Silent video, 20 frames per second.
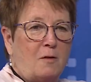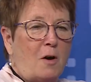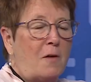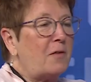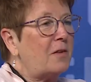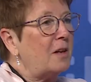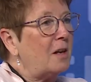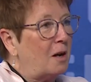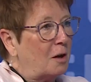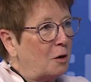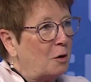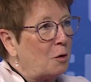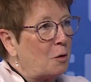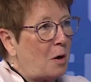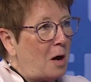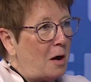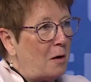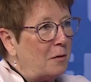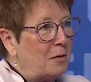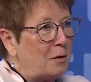got the younger
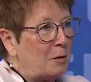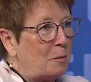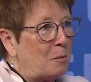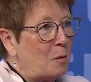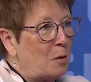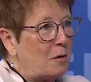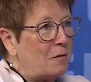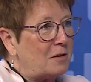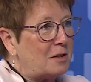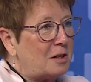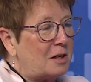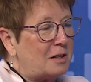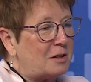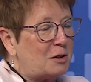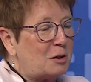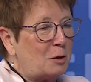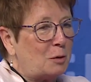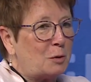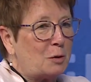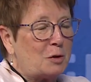crowd. They're more of a
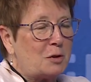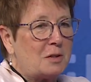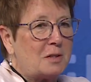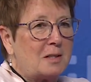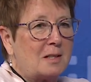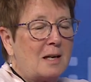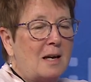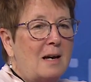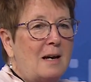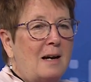children's